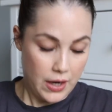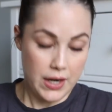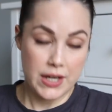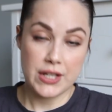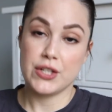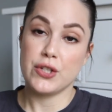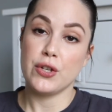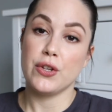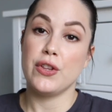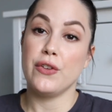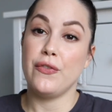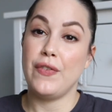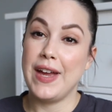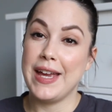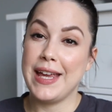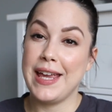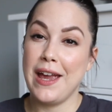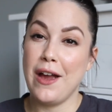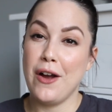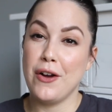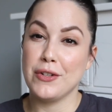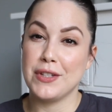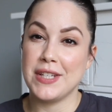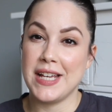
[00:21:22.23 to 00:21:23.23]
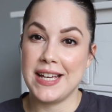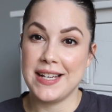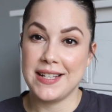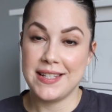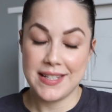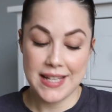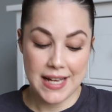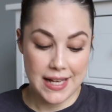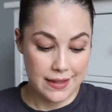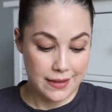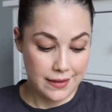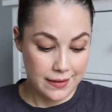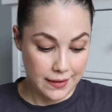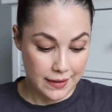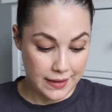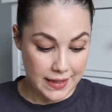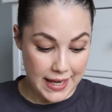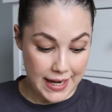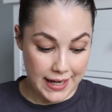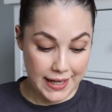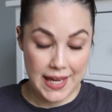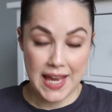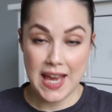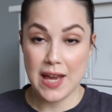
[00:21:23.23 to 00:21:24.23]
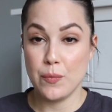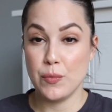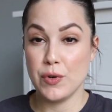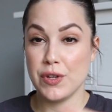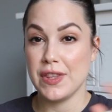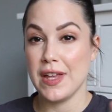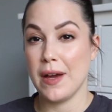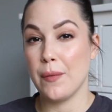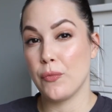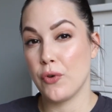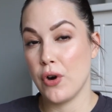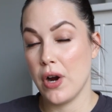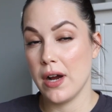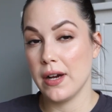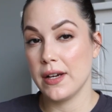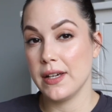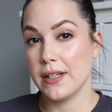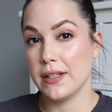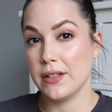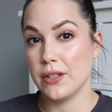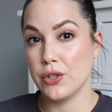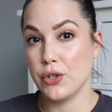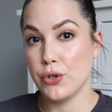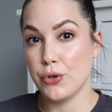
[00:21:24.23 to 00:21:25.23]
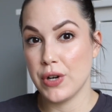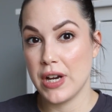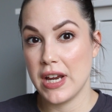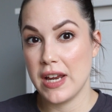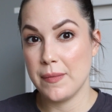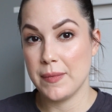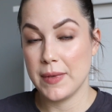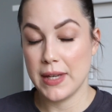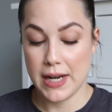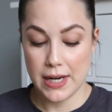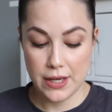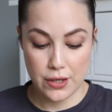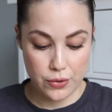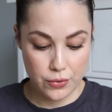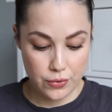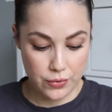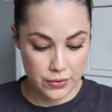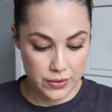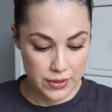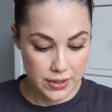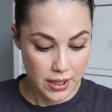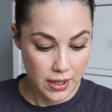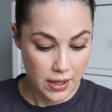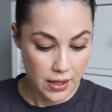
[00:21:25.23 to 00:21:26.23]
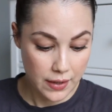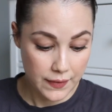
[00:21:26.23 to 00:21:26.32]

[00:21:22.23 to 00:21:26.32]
All right, so the Vacay All Day set that came with that Moroccan cream that I use,